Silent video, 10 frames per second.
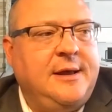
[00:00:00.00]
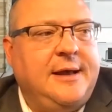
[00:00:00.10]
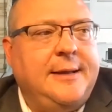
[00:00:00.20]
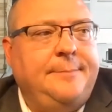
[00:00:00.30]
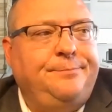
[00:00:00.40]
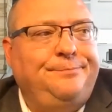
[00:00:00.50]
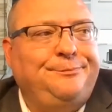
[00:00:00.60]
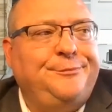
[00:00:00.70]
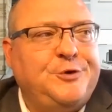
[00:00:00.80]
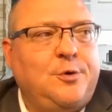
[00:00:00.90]

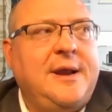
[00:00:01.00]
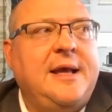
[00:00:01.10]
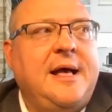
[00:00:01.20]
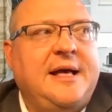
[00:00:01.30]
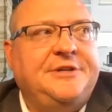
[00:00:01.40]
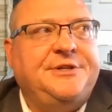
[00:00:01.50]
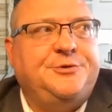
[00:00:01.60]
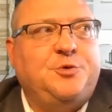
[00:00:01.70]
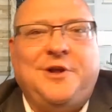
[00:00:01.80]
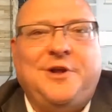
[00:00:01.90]
Triage
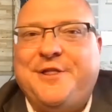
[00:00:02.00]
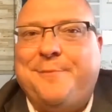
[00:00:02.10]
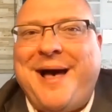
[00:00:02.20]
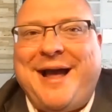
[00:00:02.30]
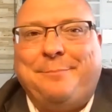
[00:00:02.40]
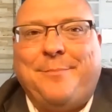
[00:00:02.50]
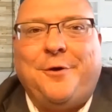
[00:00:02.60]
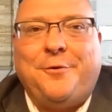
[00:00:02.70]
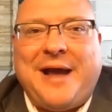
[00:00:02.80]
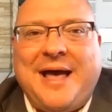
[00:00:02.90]
is really the
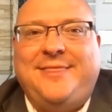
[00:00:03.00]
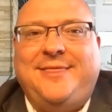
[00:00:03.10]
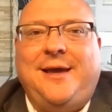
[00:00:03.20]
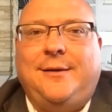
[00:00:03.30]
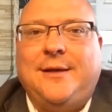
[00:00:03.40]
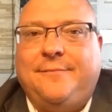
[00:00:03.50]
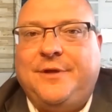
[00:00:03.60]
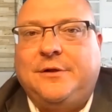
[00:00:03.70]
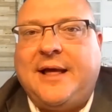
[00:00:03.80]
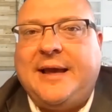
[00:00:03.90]
backbone, I think, of
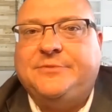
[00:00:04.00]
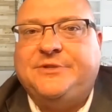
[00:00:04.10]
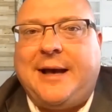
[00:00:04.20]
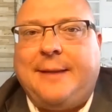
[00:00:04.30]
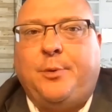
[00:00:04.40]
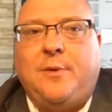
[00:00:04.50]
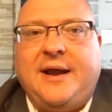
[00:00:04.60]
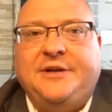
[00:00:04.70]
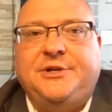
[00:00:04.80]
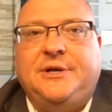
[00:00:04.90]
the claims
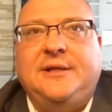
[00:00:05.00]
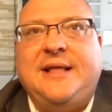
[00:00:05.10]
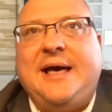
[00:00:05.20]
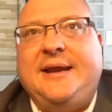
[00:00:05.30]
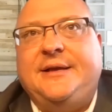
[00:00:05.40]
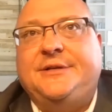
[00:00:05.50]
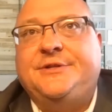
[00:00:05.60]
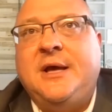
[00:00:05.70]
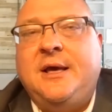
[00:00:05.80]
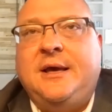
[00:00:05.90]
operation, and that
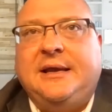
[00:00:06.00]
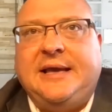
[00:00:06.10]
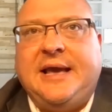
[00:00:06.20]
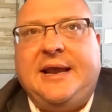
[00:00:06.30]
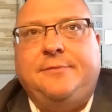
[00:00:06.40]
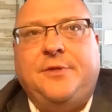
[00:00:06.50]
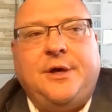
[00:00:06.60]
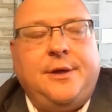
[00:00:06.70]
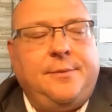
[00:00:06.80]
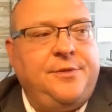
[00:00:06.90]
is getting
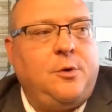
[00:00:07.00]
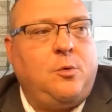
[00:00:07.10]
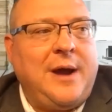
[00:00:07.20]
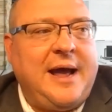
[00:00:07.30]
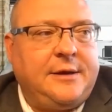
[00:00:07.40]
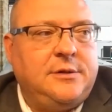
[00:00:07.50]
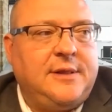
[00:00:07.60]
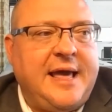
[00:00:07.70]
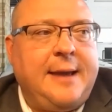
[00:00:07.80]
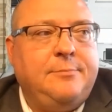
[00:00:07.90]
the right
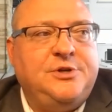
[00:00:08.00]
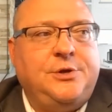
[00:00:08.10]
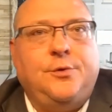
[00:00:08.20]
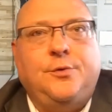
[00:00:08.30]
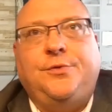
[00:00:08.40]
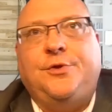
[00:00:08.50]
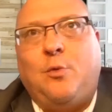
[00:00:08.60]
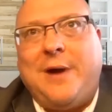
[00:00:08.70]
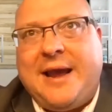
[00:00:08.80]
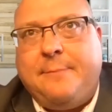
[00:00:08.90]
claim to the
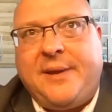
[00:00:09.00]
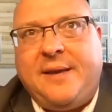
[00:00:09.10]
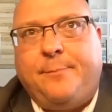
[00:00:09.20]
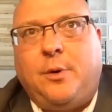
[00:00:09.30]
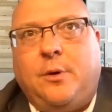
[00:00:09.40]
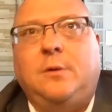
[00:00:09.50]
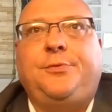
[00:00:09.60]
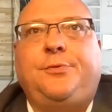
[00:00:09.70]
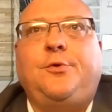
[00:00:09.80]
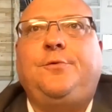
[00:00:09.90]
right
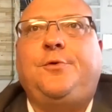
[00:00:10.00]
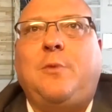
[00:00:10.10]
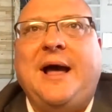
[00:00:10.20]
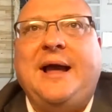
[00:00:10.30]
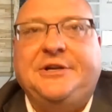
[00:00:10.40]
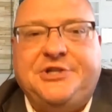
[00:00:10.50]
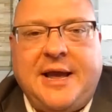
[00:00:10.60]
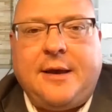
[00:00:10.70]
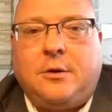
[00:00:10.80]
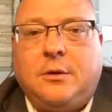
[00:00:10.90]
people through the right
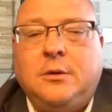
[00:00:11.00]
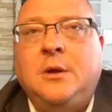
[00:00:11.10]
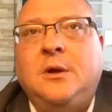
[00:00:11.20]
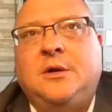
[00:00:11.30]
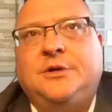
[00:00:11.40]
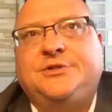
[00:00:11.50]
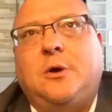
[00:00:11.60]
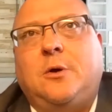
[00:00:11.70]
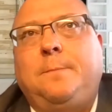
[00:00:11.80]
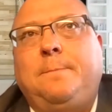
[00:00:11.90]
channel.
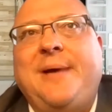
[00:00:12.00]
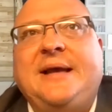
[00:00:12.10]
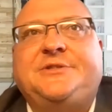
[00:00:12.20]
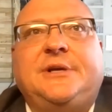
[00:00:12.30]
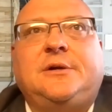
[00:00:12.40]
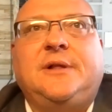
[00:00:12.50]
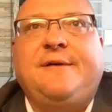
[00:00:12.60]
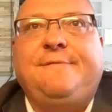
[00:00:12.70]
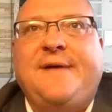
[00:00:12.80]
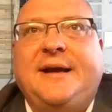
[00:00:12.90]
So basically,
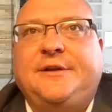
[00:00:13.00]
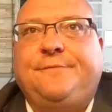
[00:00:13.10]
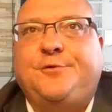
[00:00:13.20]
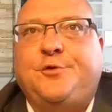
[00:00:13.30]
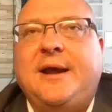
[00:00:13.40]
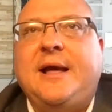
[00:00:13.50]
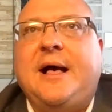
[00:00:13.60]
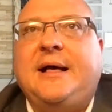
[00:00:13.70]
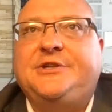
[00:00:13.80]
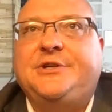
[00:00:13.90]
effective
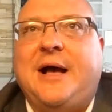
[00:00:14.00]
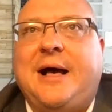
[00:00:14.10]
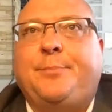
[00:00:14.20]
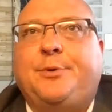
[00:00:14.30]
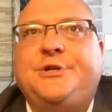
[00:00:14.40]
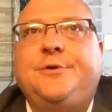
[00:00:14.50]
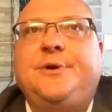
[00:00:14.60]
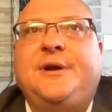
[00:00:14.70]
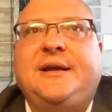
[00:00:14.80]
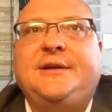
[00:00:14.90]
triage
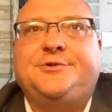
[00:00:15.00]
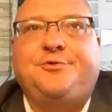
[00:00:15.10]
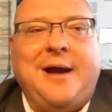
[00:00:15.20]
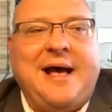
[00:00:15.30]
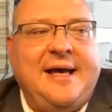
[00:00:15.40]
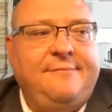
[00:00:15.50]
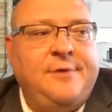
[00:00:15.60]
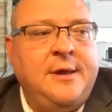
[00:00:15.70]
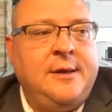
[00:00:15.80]
opportunities drive